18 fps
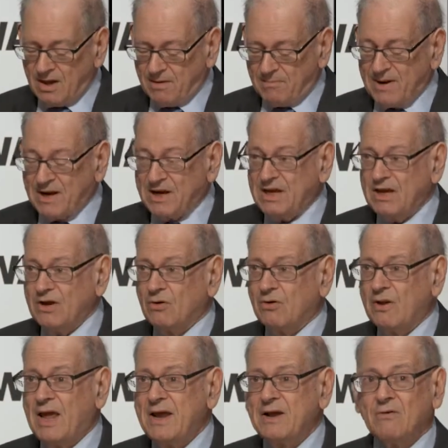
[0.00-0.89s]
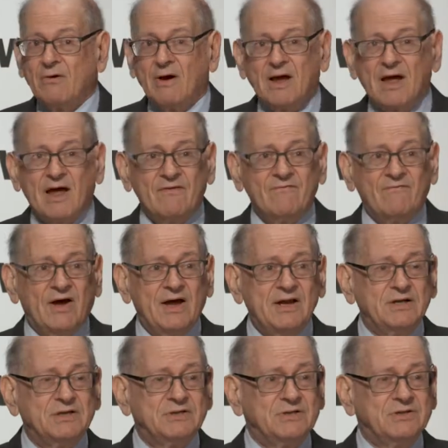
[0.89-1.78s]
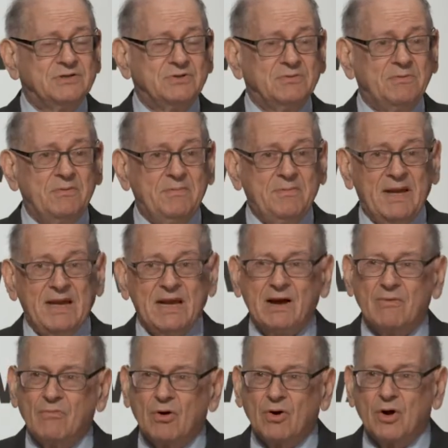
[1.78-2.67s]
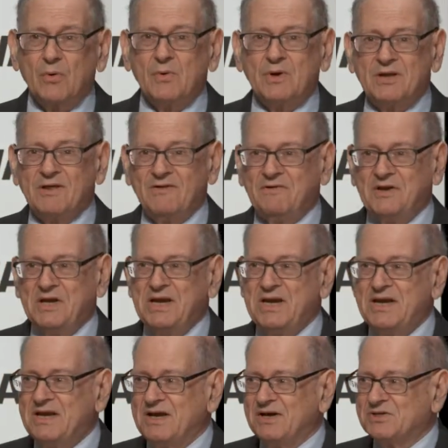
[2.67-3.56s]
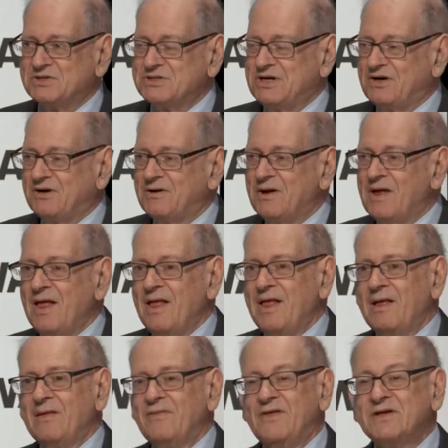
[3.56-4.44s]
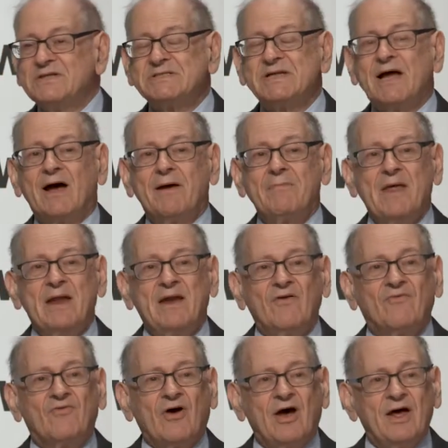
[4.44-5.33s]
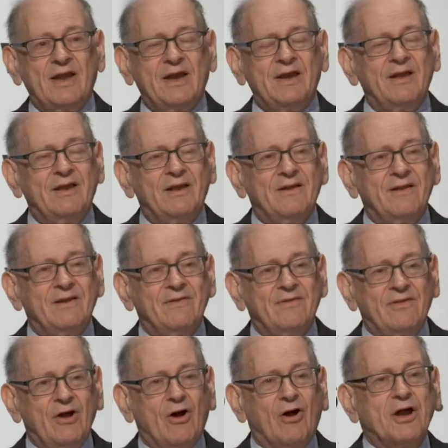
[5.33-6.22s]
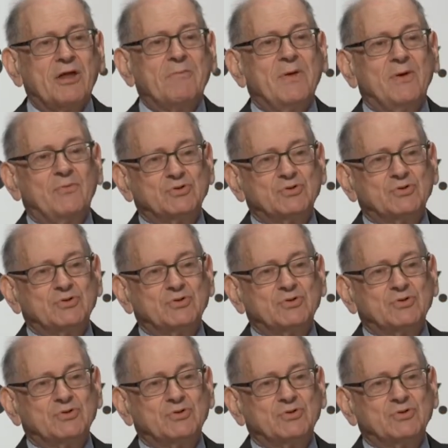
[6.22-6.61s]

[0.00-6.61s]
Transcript: About a year later, I got invited to a meeting. I won't go into the details here. This time they decided the argument